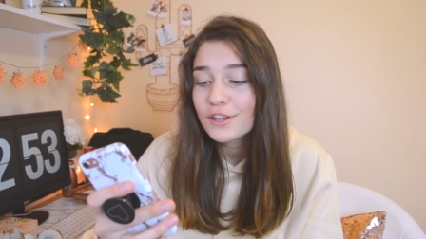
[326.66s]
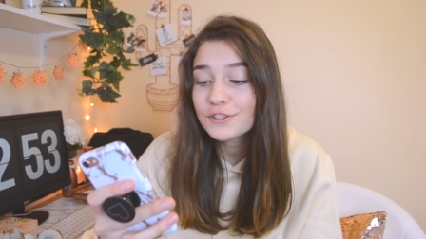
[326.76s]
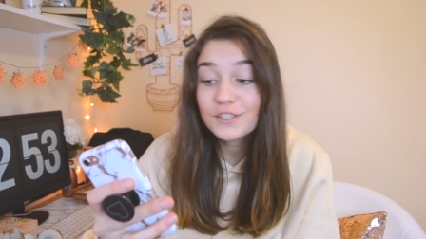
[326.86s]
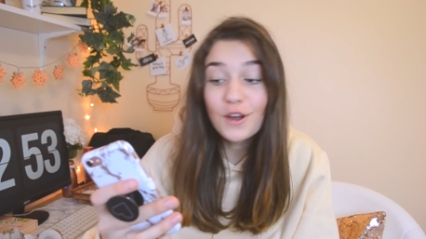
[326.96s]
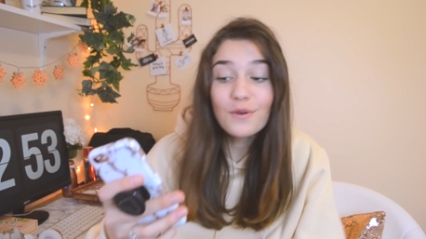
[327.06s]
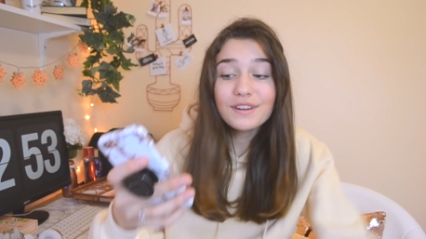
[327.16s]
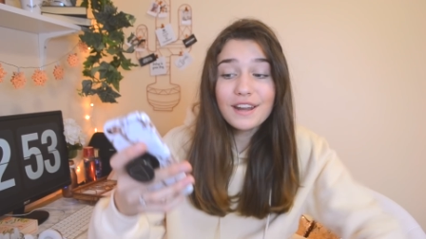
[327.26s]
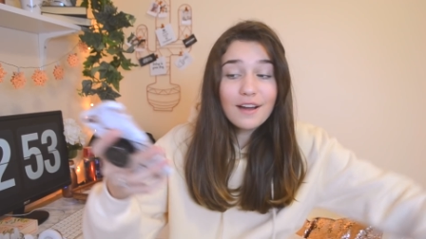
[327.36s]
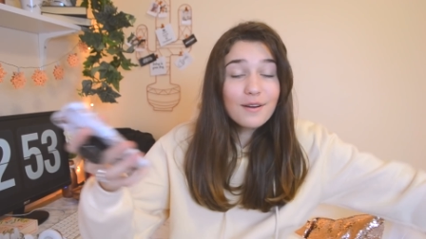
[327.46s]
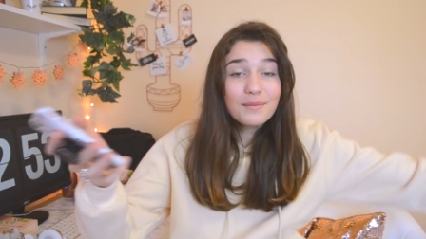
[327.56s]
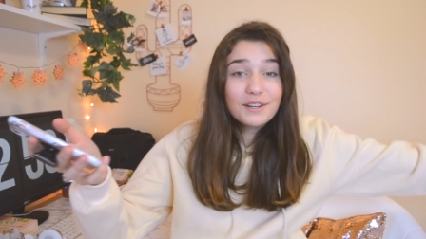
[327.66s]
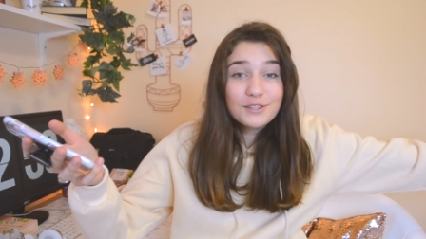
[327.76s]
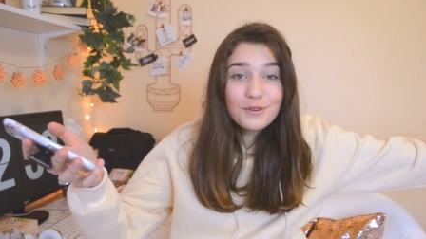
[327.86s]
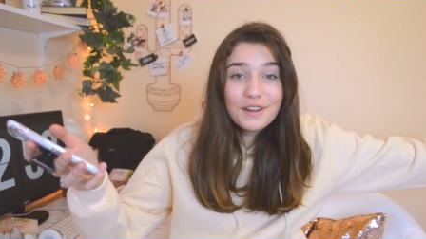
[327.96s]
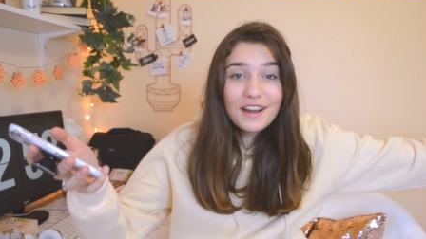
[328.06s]
So now I'm going to
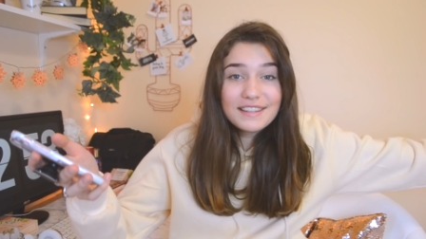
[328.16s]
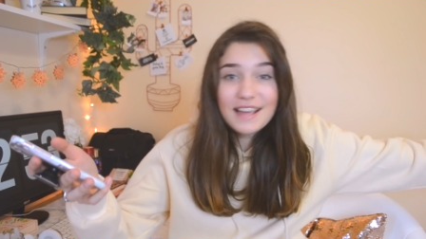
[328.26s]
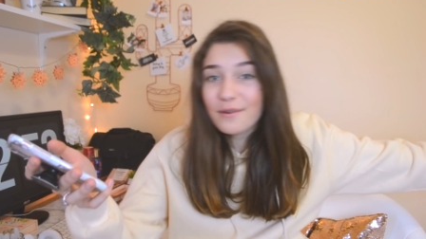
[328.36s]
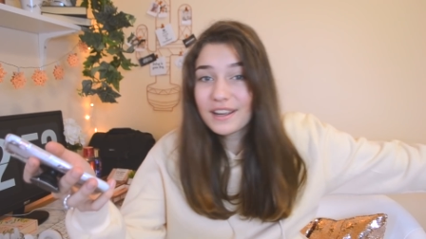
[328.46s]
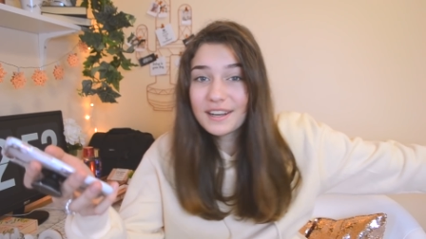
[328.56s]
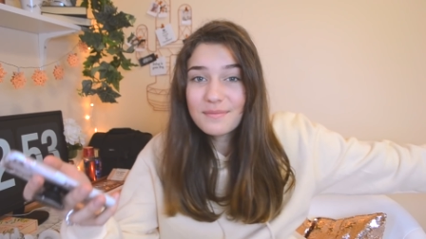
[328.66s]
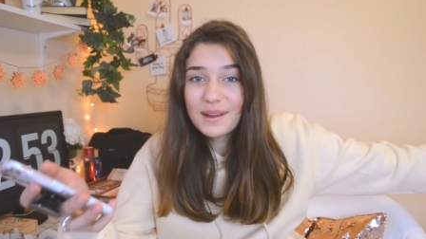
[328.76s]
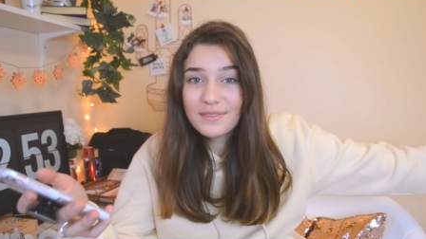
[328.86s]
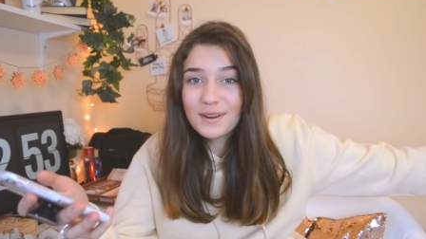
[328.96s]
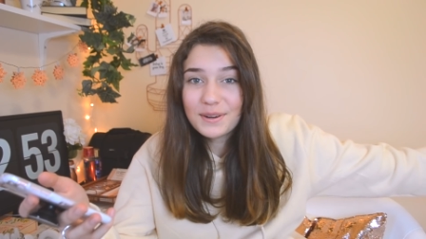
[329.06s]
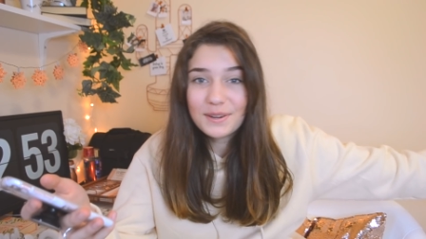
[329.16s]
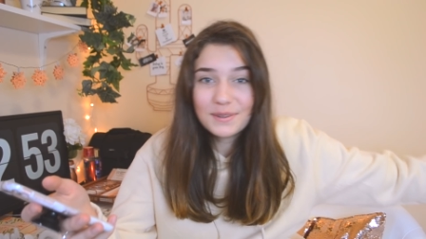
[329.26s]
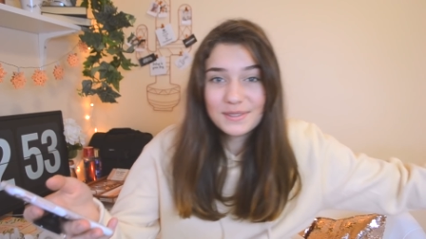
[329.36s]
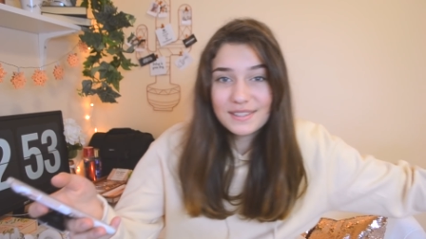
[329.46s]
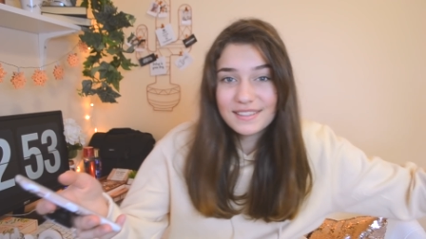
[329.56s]
show you guys how I edit my
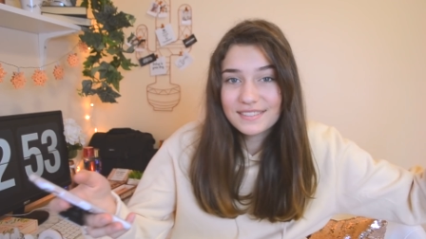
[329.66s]
photos.